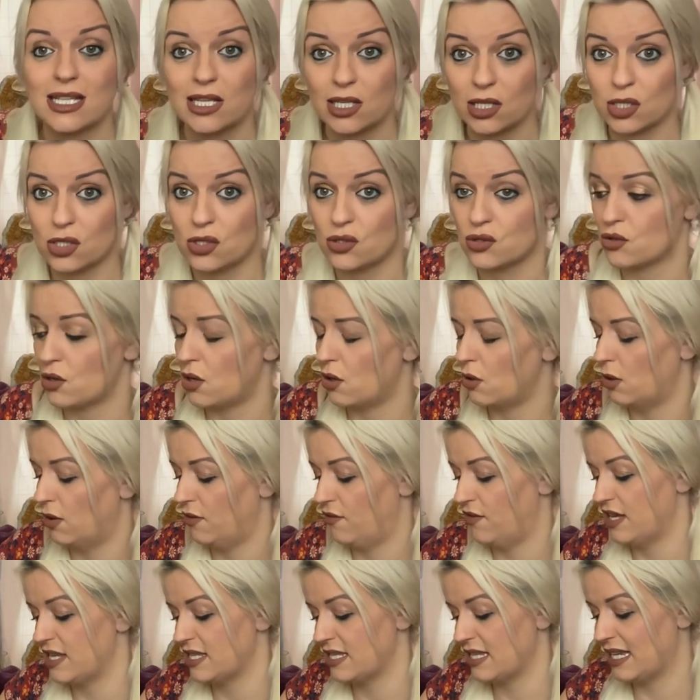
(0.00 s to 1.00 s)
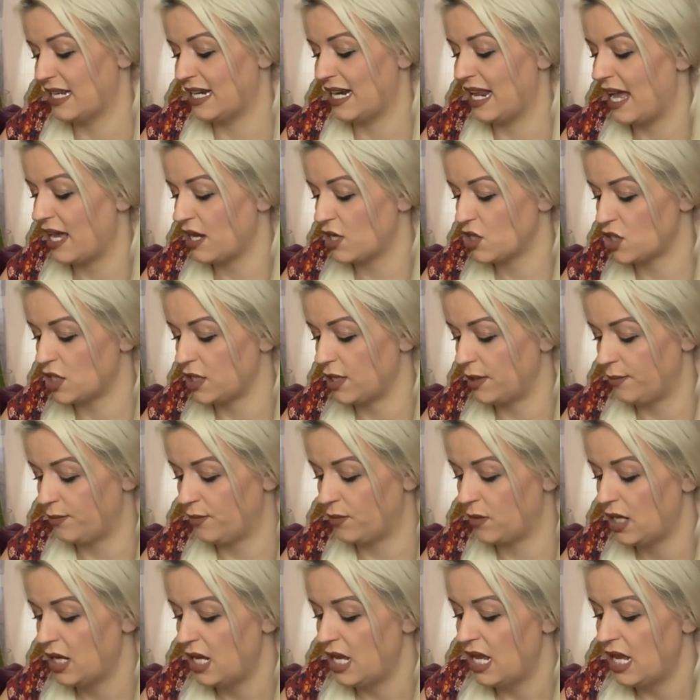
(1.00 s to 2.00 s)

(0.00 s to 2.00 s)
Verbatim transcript: in control of this connection.